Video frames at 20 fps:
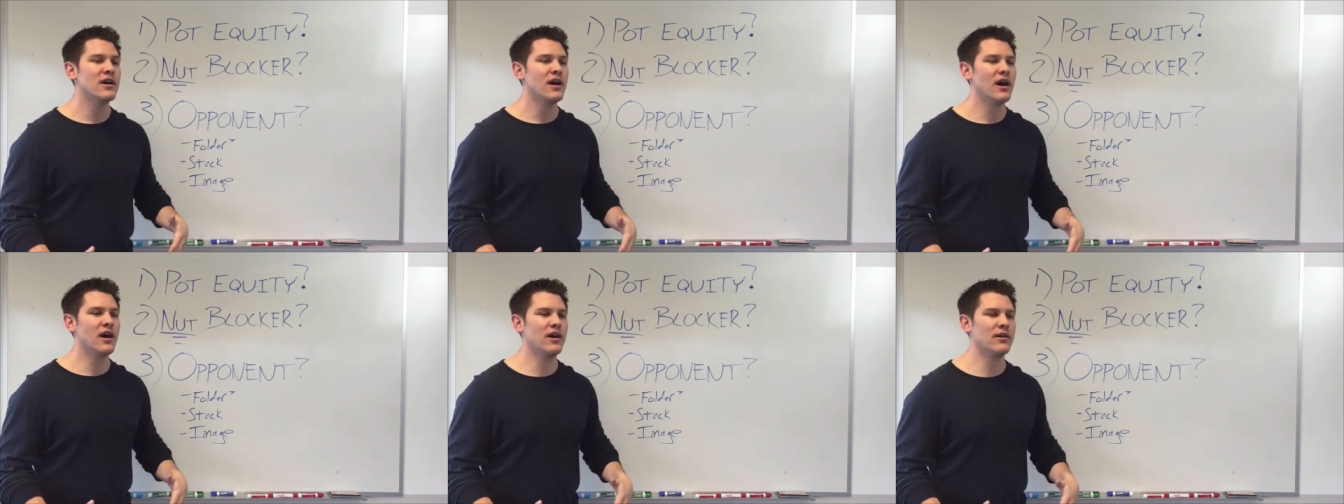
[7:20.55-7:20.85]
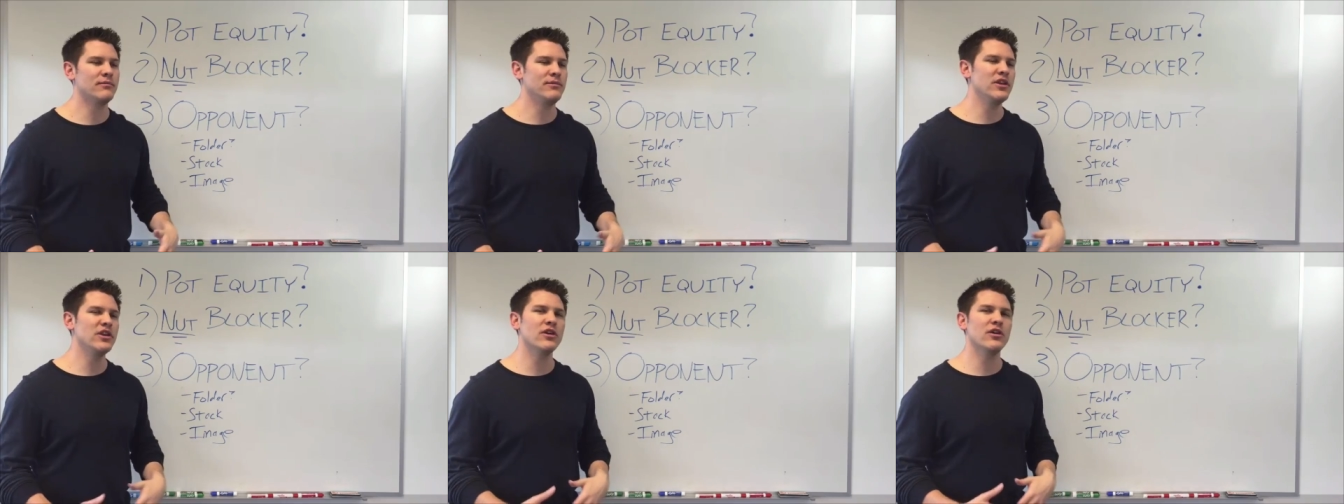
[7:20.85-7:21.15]

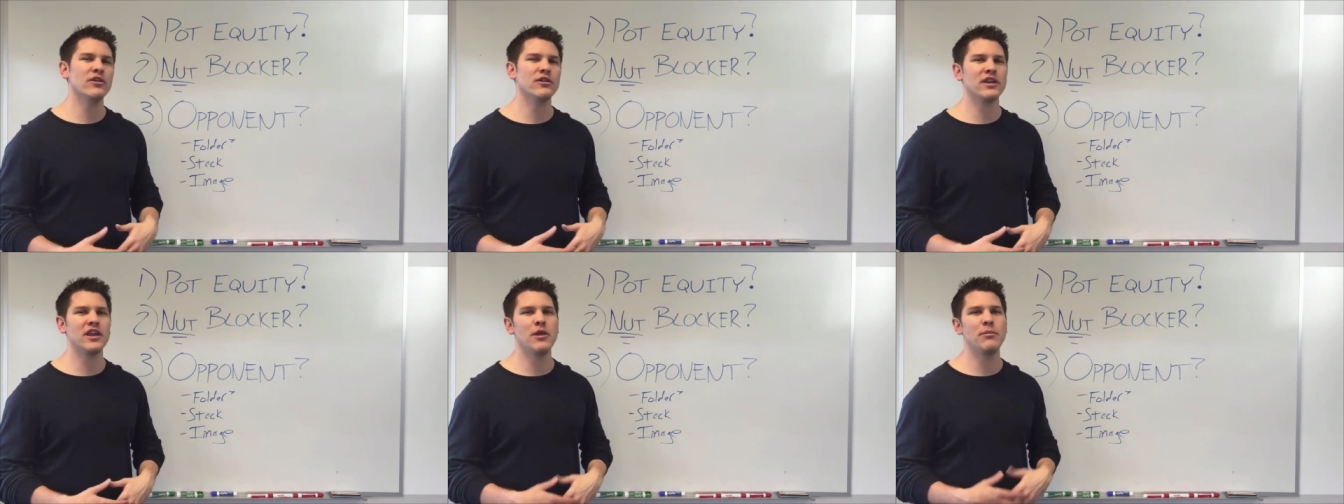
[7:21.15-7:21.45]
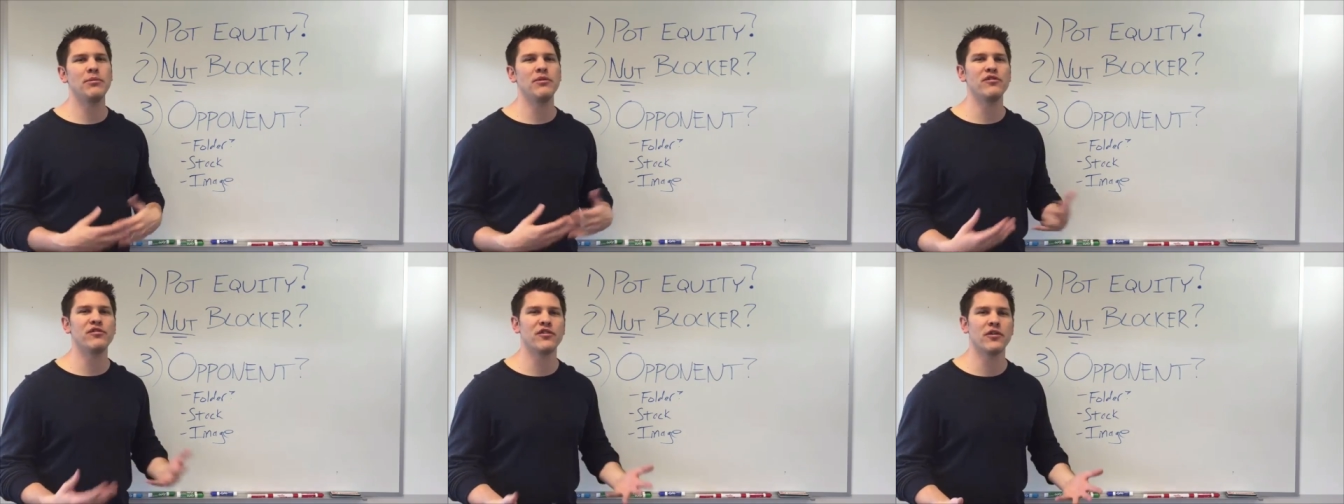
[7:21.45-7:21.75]
um, you know, it'll
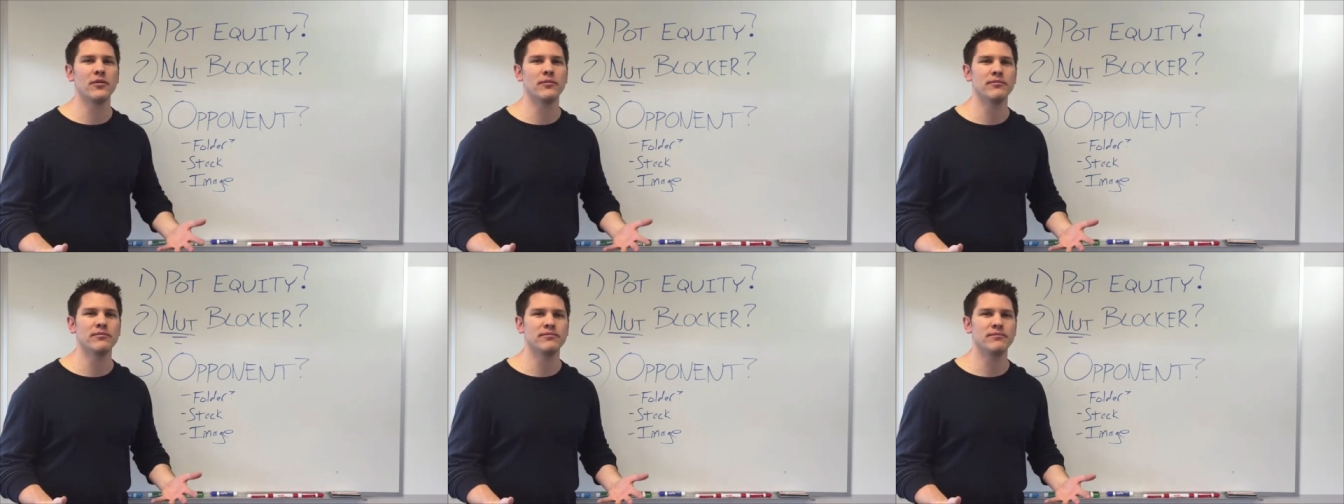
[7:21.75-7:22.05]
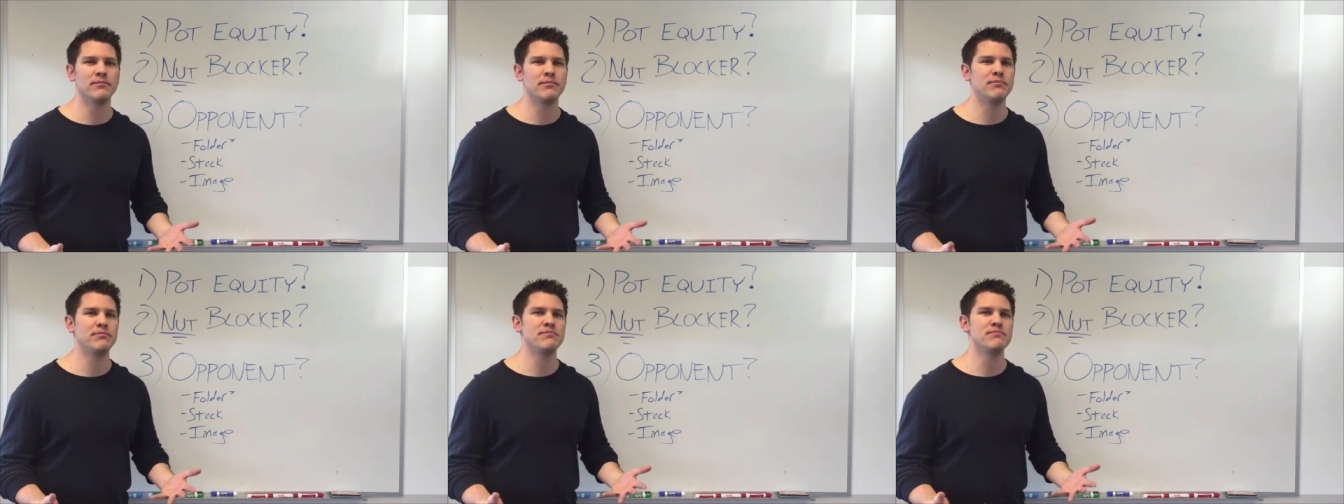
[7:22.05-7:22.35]
keep you
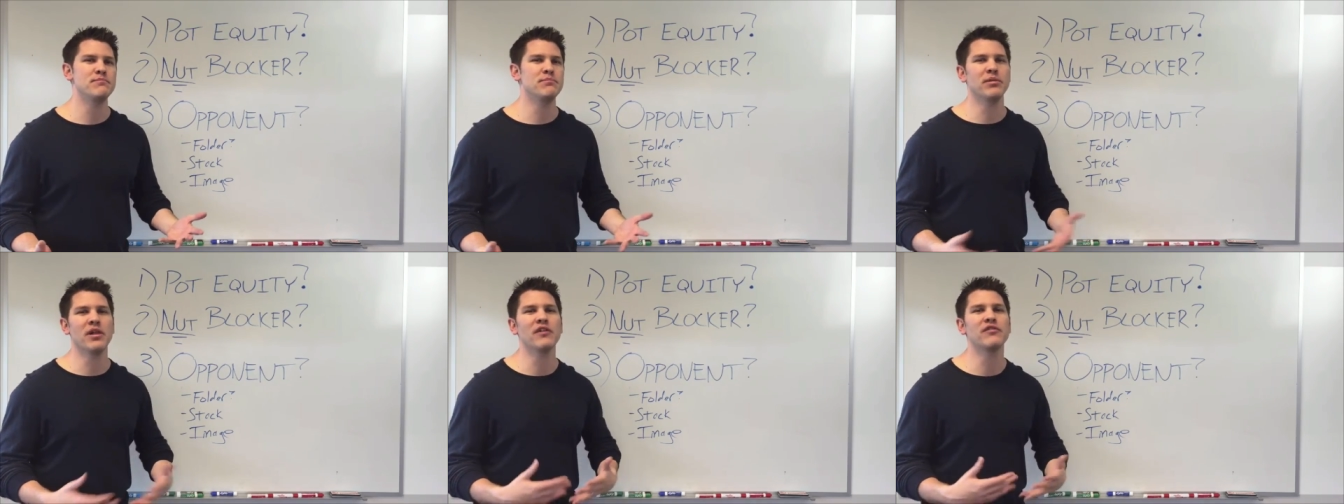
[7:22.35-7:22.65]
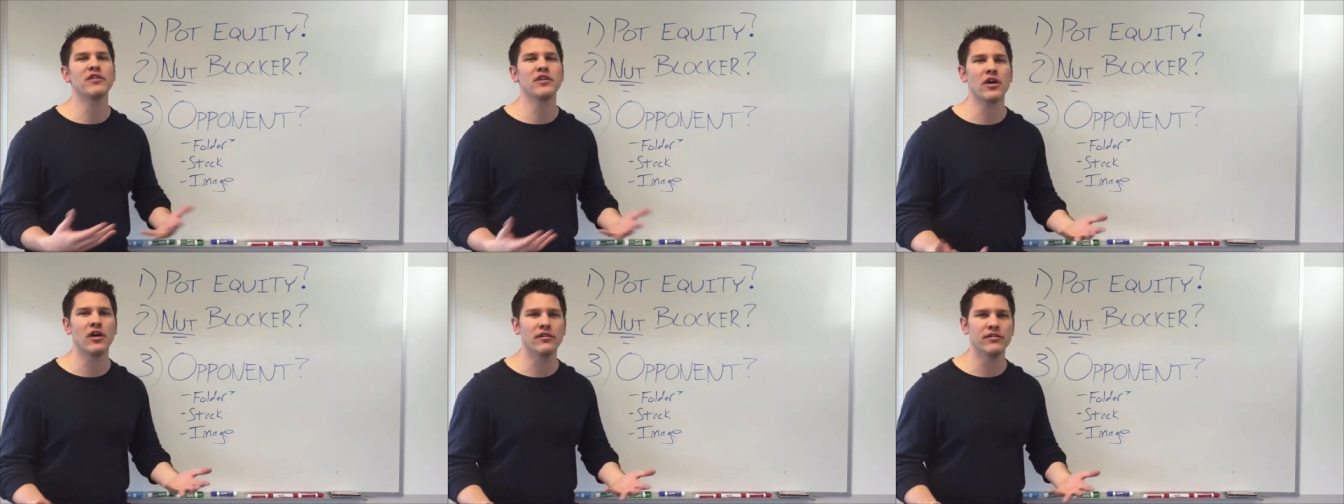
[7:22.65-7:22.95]
from
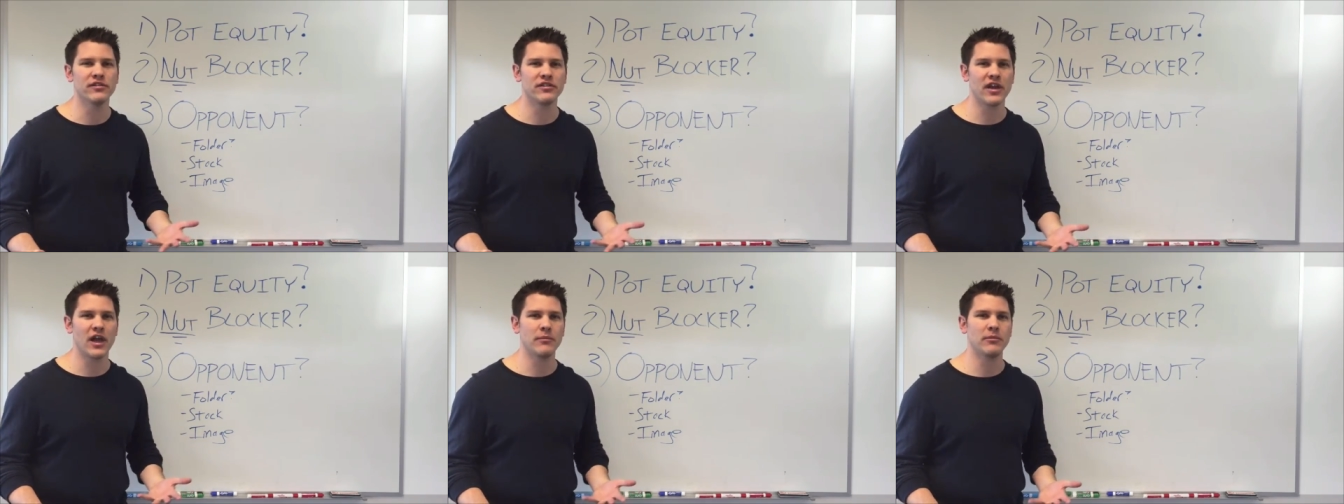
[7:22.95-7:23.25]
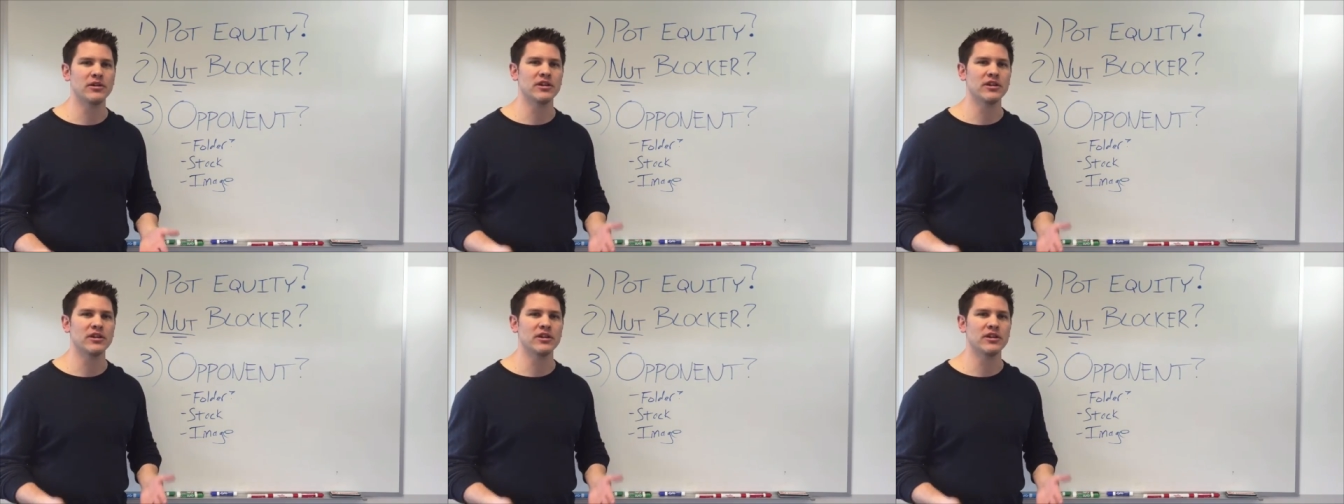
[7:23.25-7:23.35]
bluffing all the time.